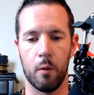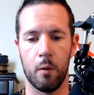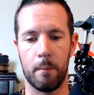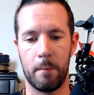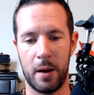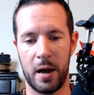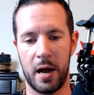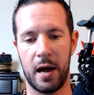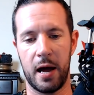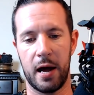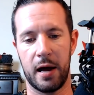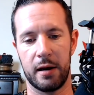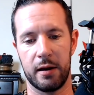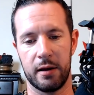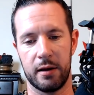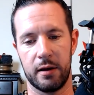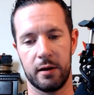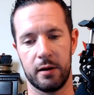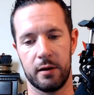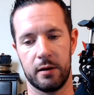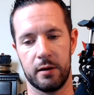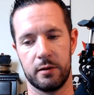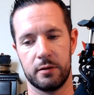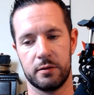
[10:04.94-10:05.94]
or bad
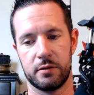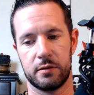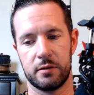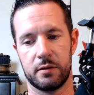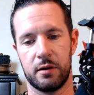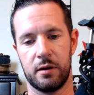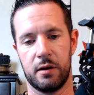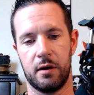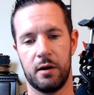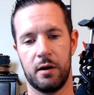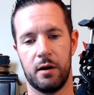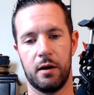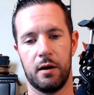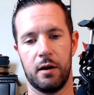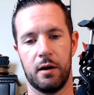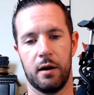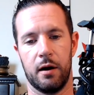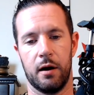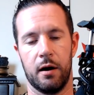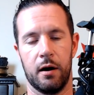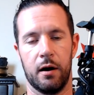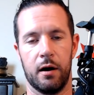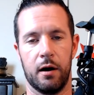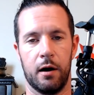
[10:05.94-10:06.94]
is.
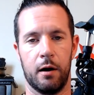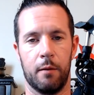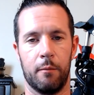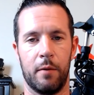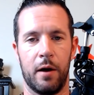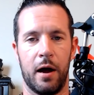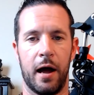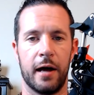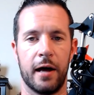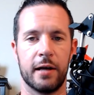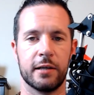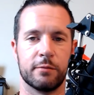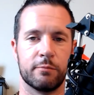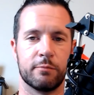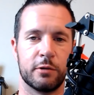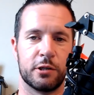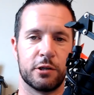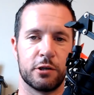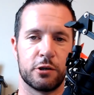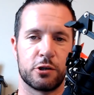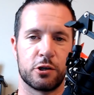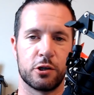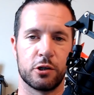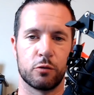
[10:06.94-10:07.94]
As
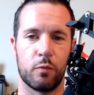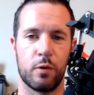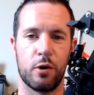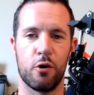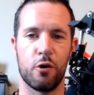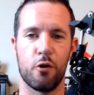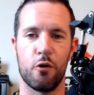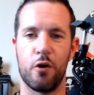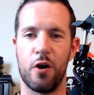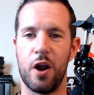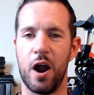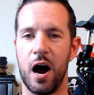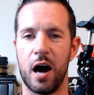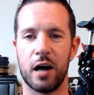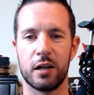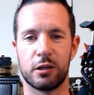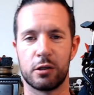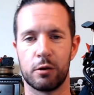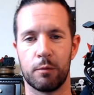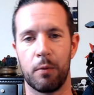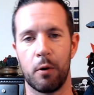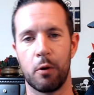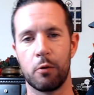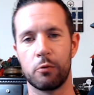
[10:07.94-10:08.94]
magicians, we are
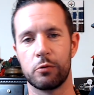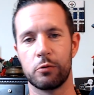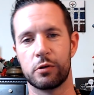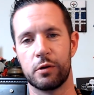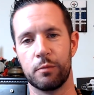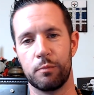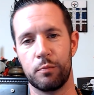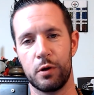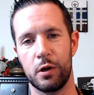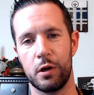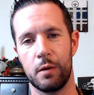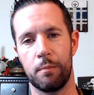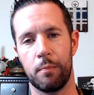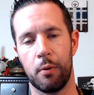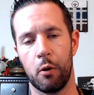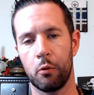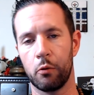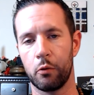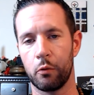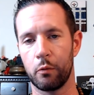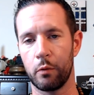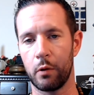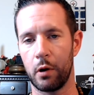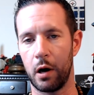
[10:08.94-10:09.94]
not supposed to be
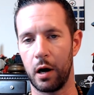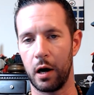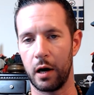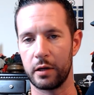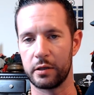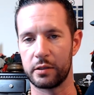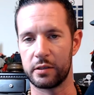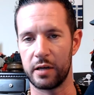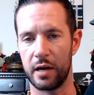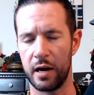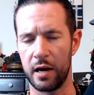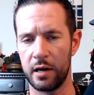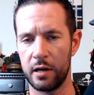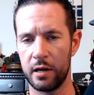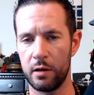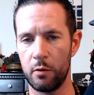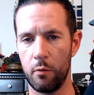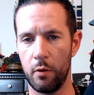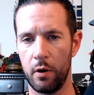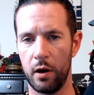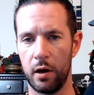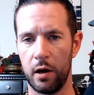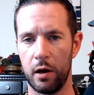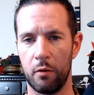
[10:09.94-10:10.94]
polarized
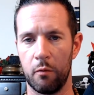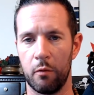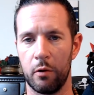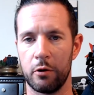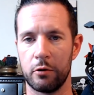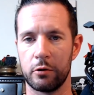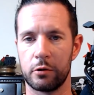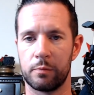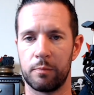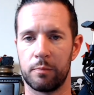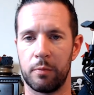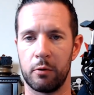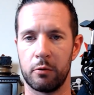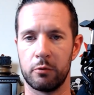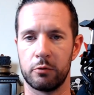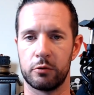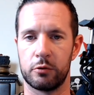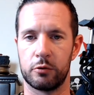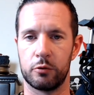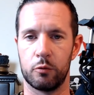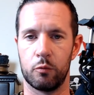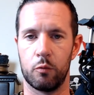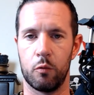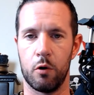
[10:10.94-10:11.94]
anyway. We're
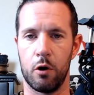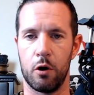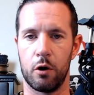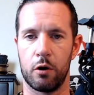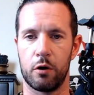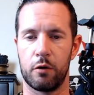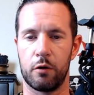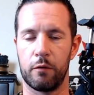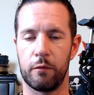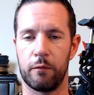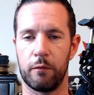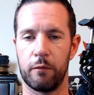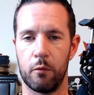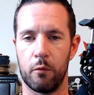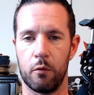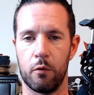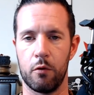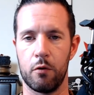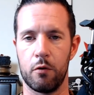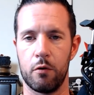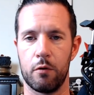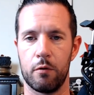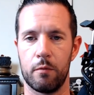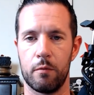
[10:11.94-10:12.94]
supposed to work
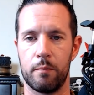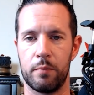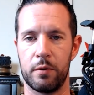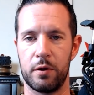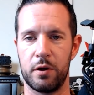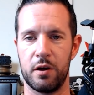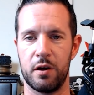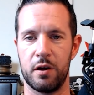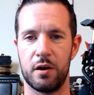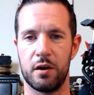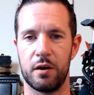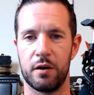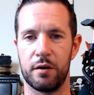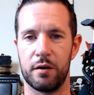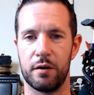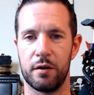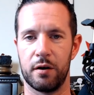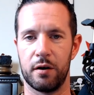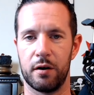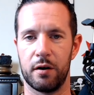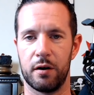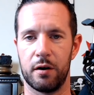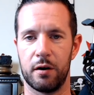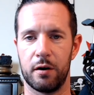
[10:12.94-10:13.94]
for
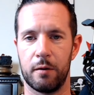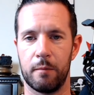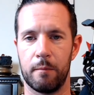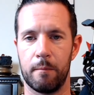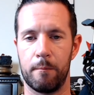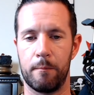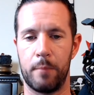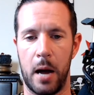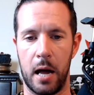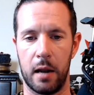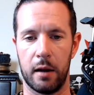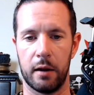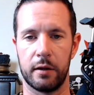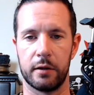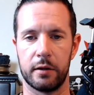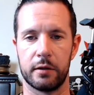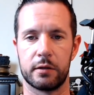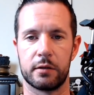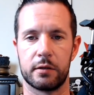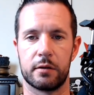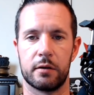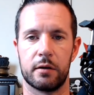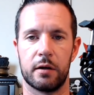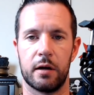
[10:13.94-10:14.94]
being
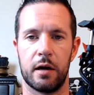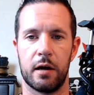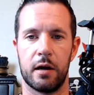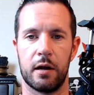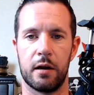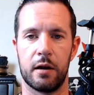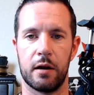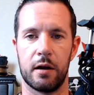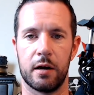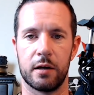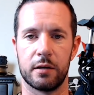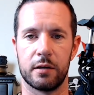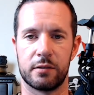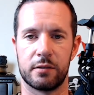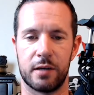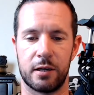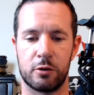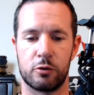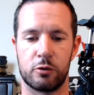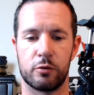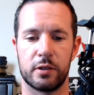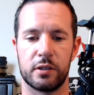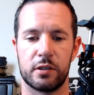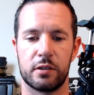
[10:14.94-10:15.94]
balanced and a
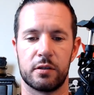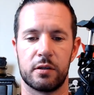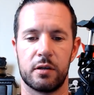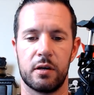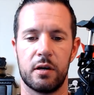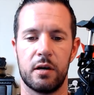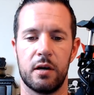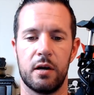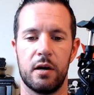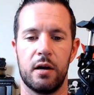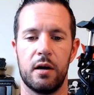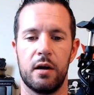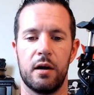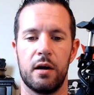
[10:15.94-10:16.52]
centrist